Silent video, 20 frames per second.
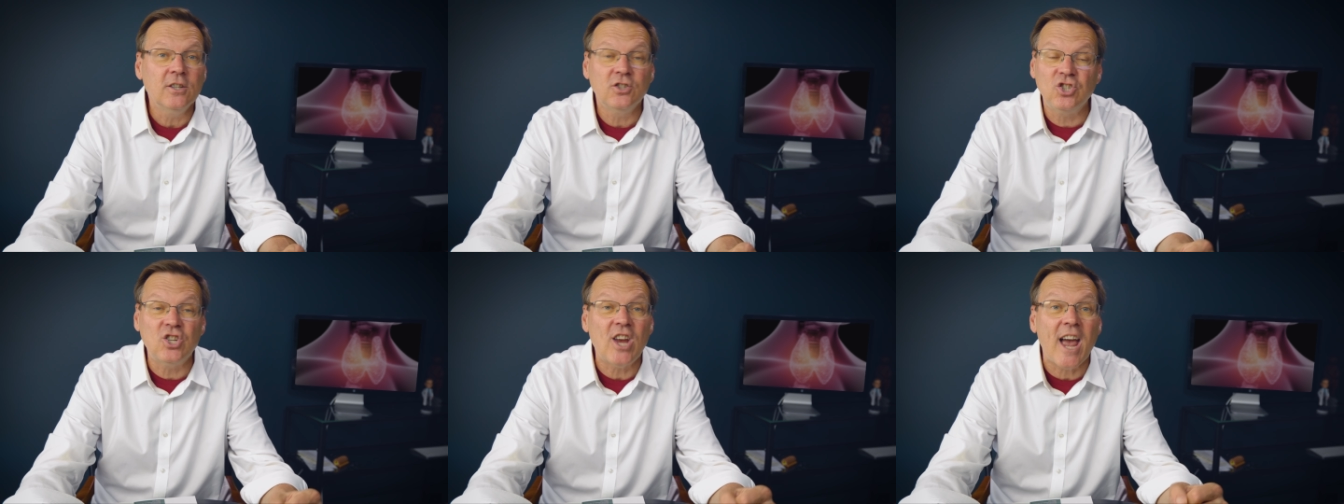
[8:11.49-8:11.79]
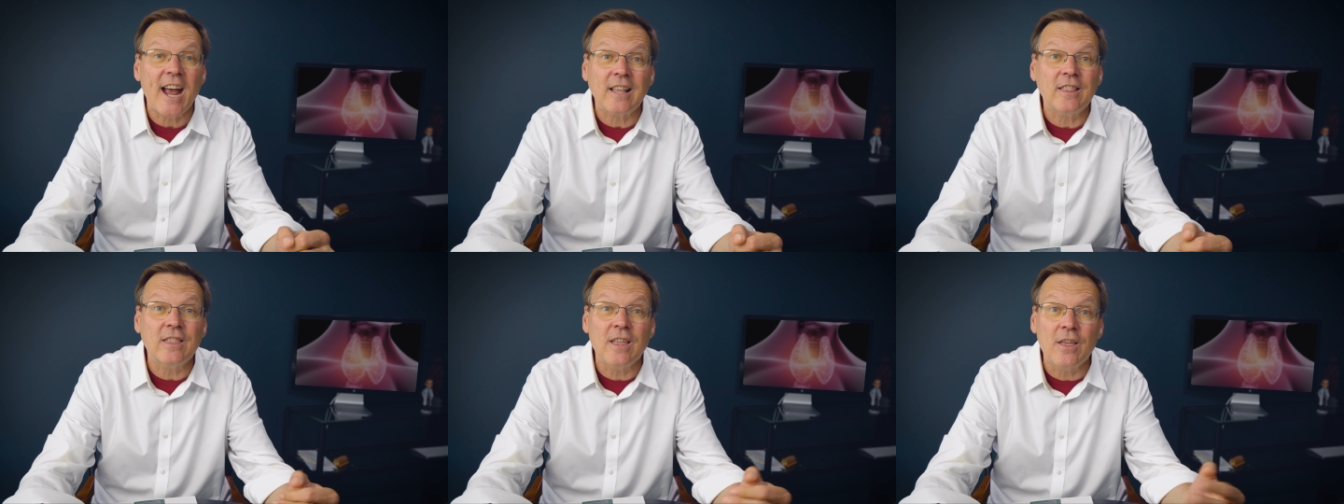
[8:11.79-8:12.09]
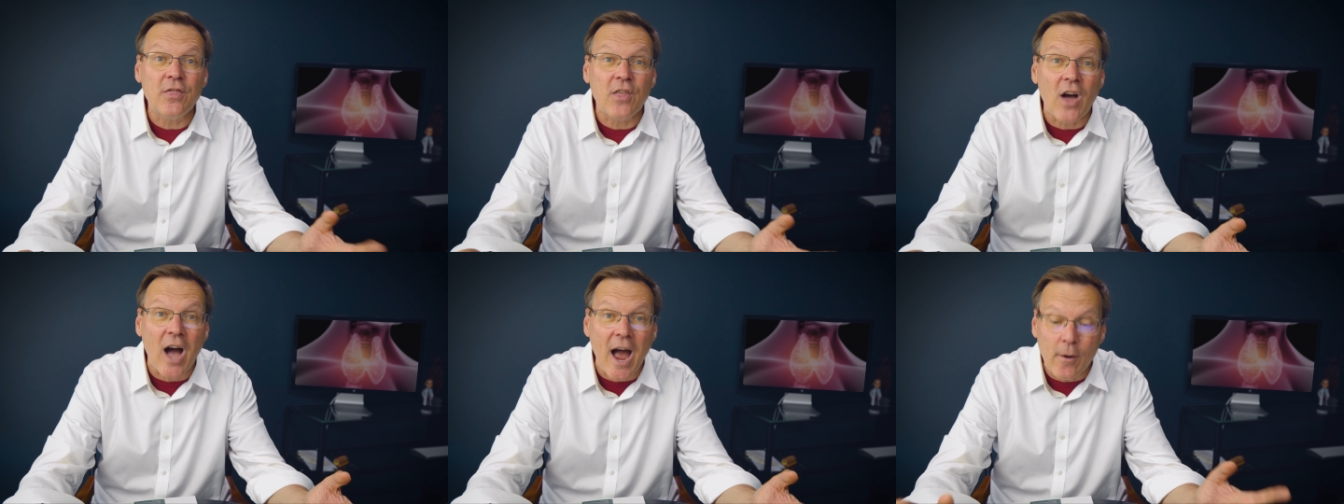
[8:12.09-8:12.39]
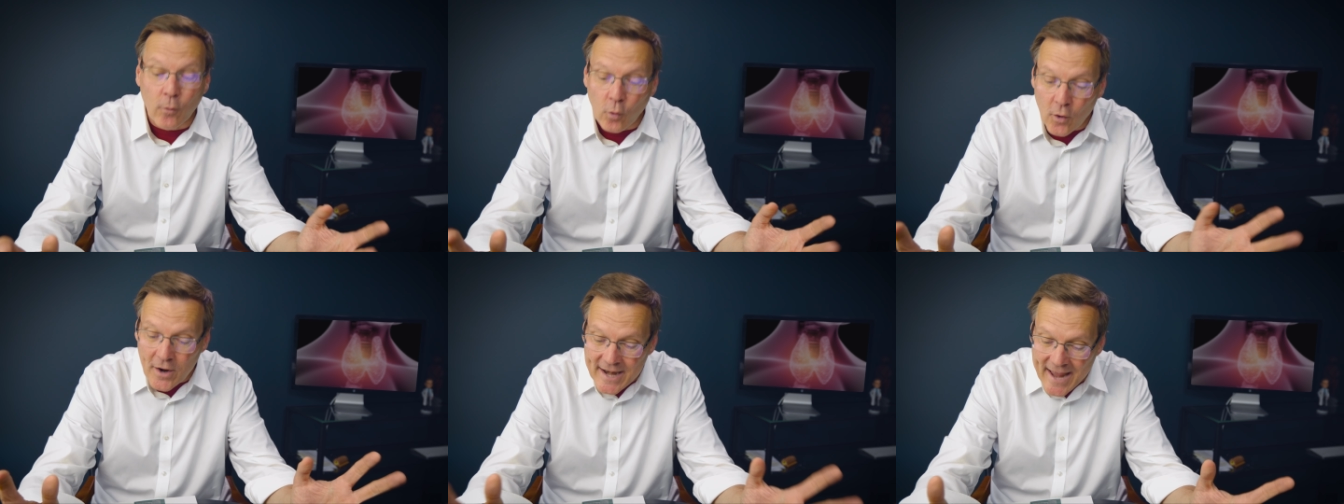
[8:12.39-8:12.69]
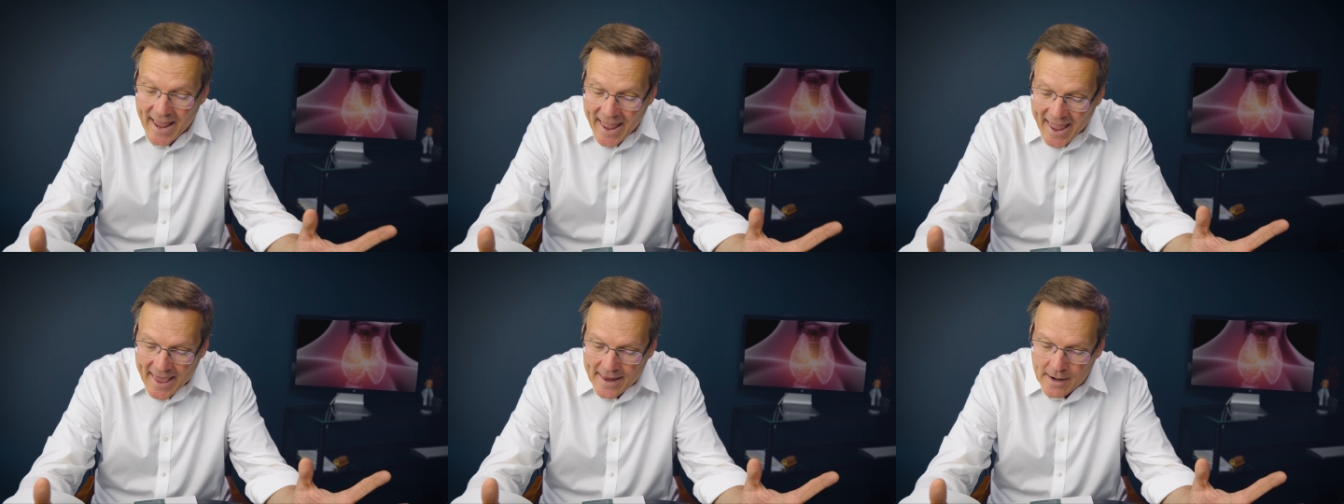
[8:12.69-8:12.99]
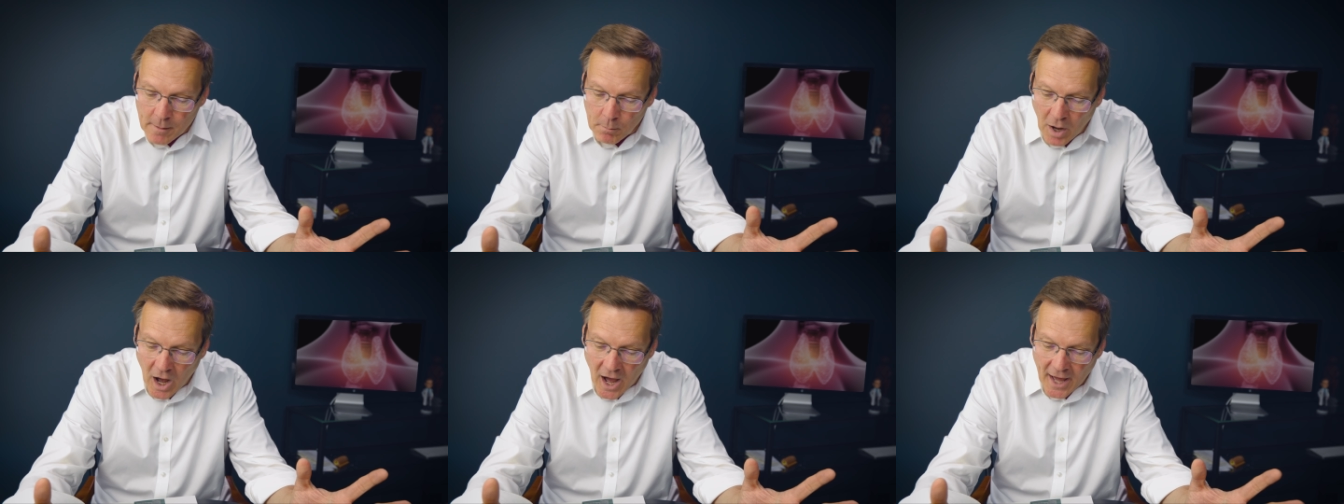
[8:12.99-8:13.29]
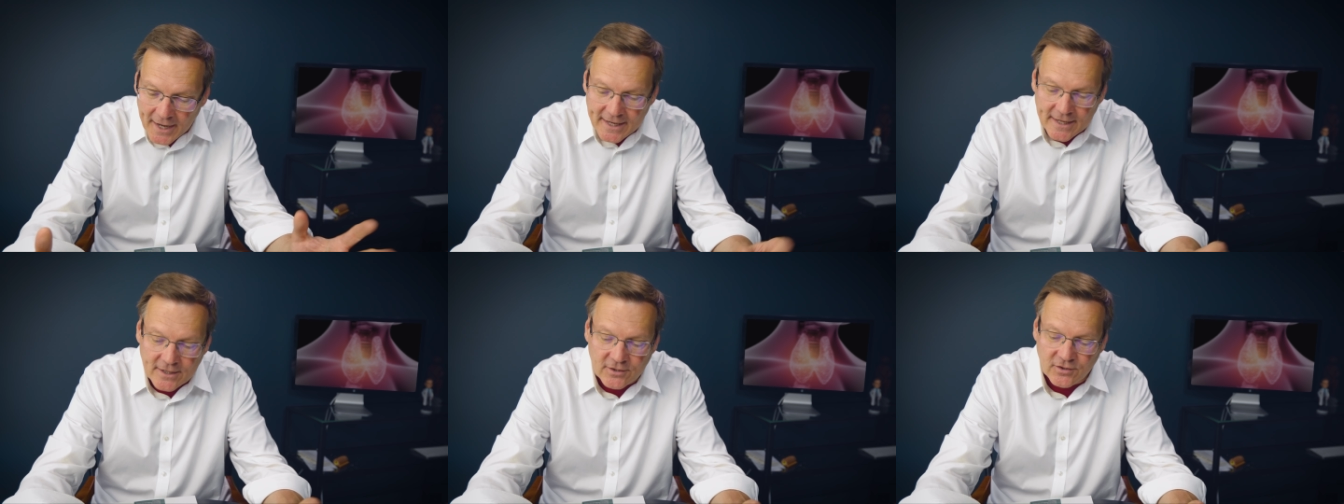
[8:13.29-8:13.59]
check the thyroid
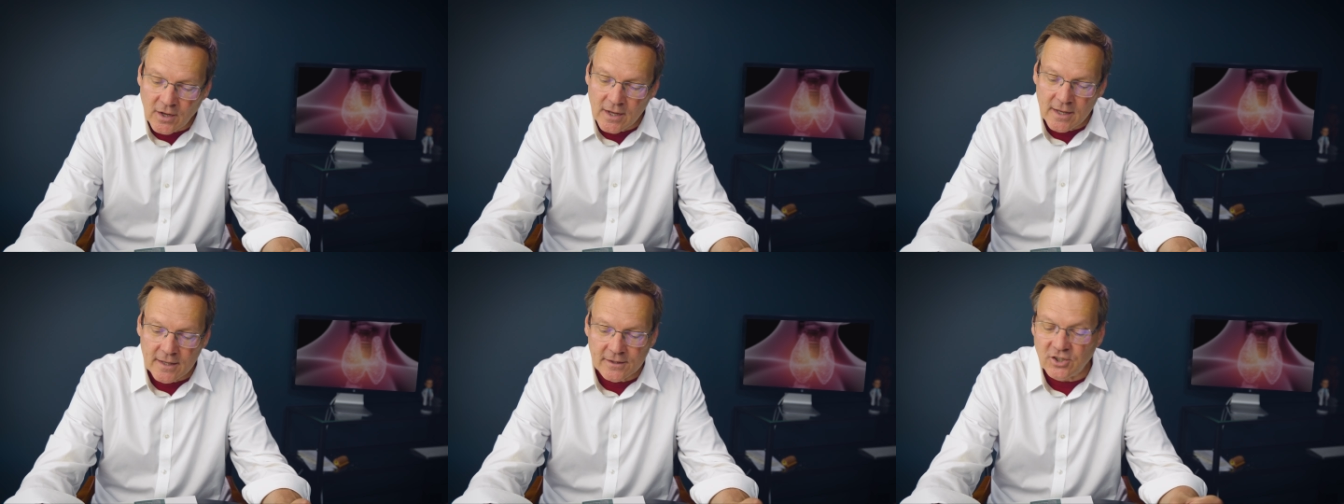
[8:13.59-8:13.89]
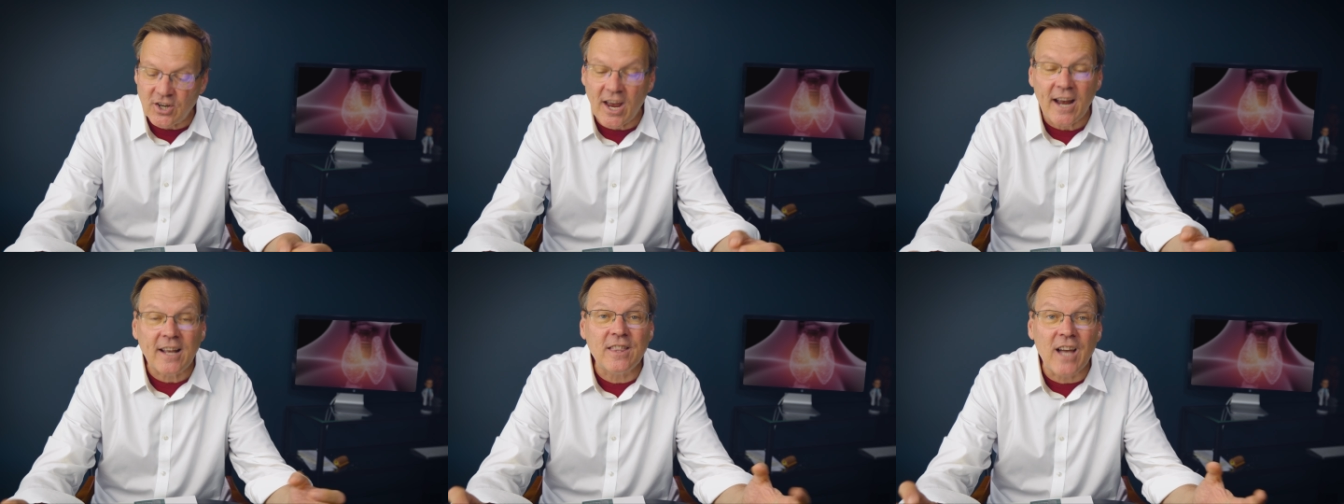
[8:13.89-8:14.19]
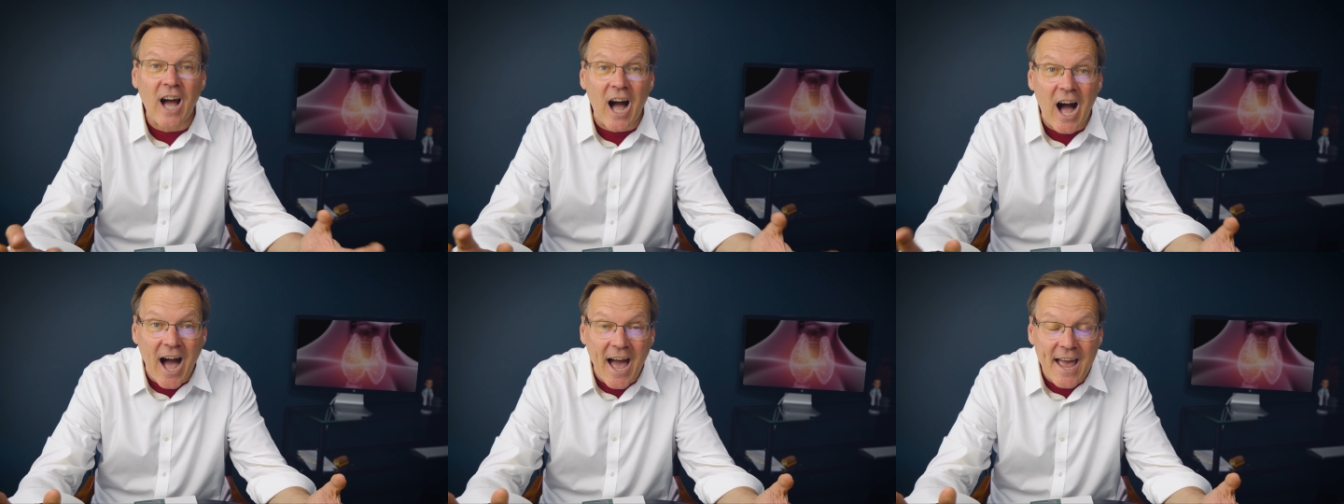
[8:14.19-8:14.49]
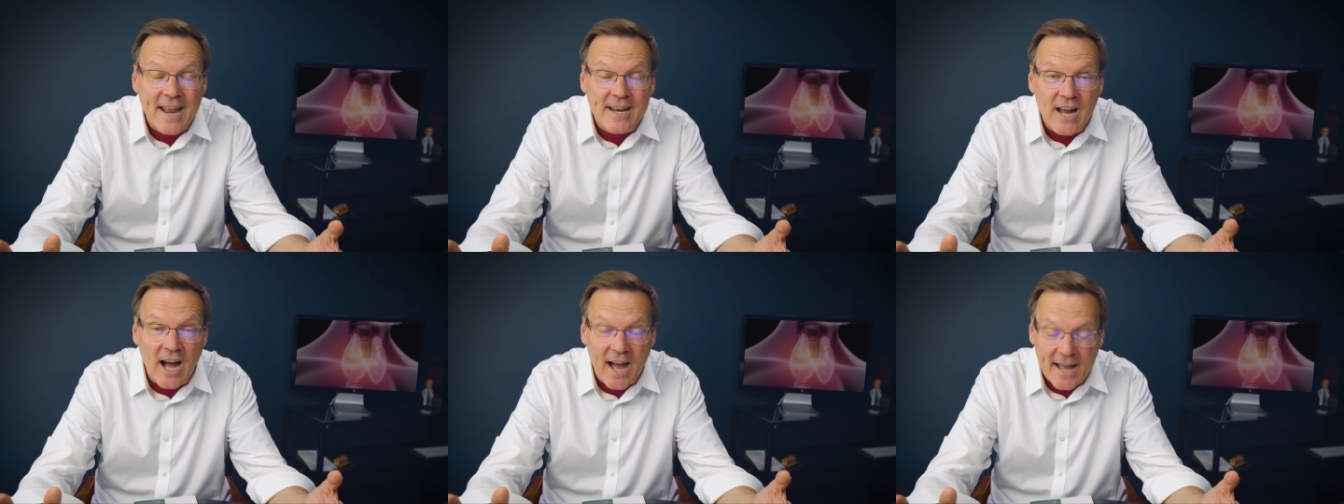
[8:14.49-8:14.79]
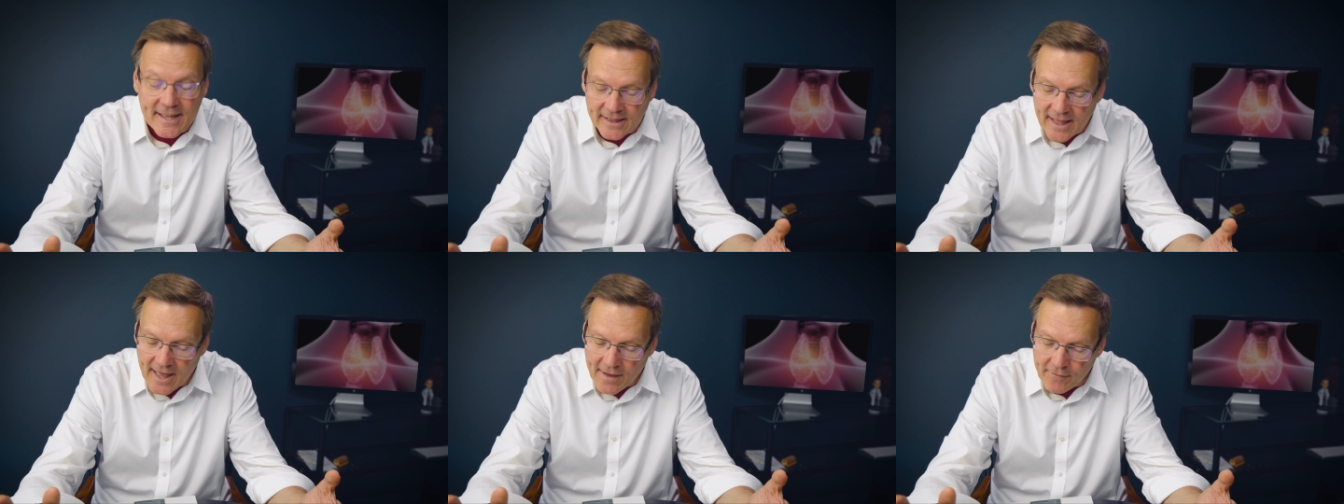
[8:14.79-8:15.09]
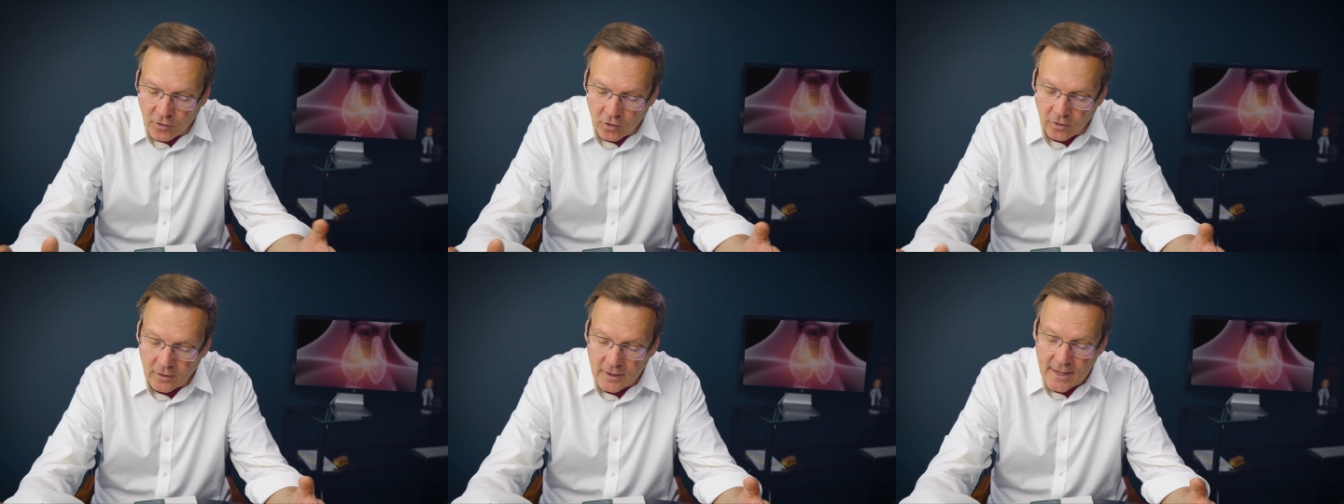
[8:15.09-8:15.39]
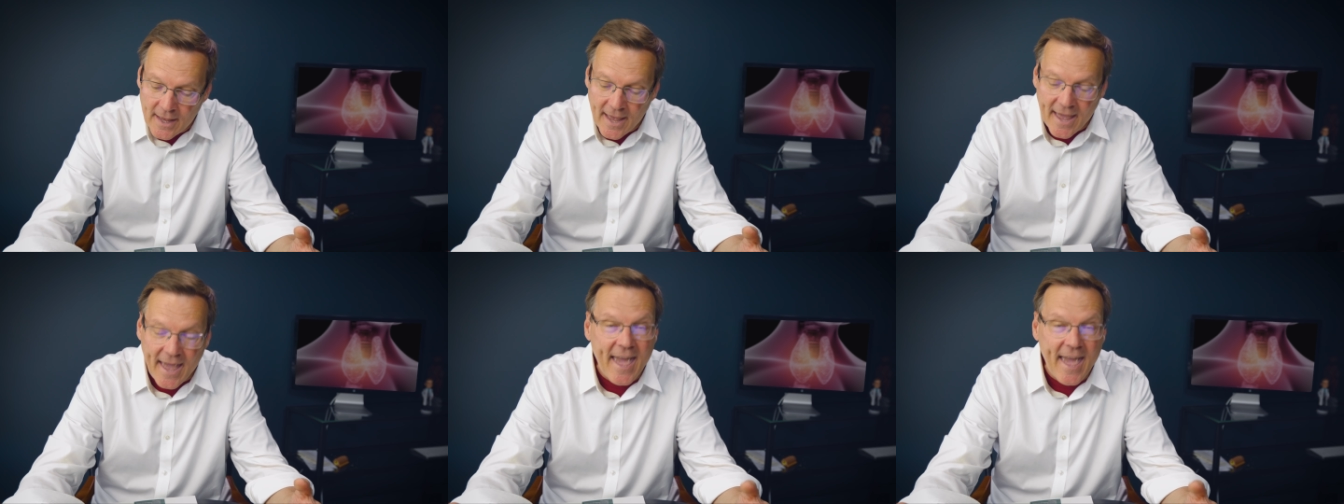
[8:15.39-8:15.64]
antibodies, check the iodine level,